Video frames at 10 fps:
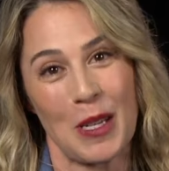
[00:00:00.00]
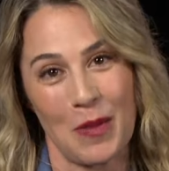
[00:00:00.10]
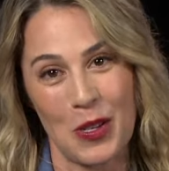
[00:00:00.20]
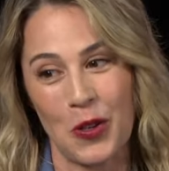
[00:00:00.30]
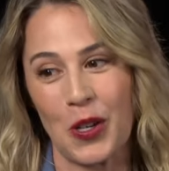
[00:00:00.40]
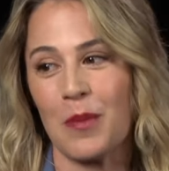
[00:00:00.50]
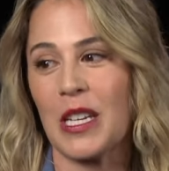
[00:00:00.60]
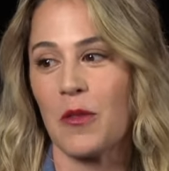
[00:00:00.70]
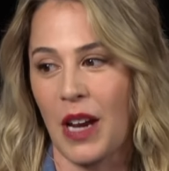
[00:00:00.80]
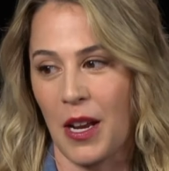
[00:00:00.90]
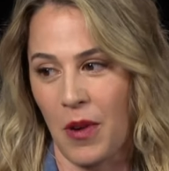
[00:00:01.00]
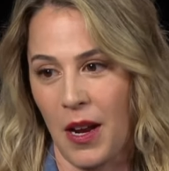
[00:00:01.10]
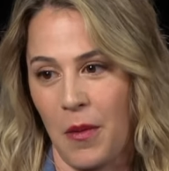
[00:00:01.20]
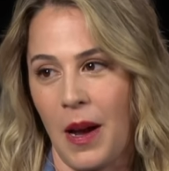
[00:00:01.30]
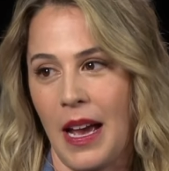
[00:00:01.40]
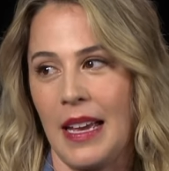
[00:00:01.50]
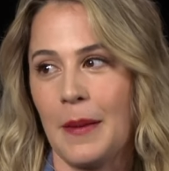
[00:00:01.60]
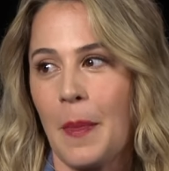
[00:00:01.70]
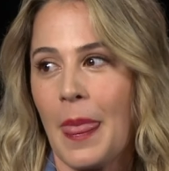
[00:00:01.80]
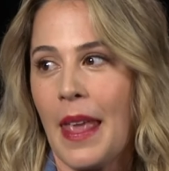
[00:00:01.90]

him the script, he read right away.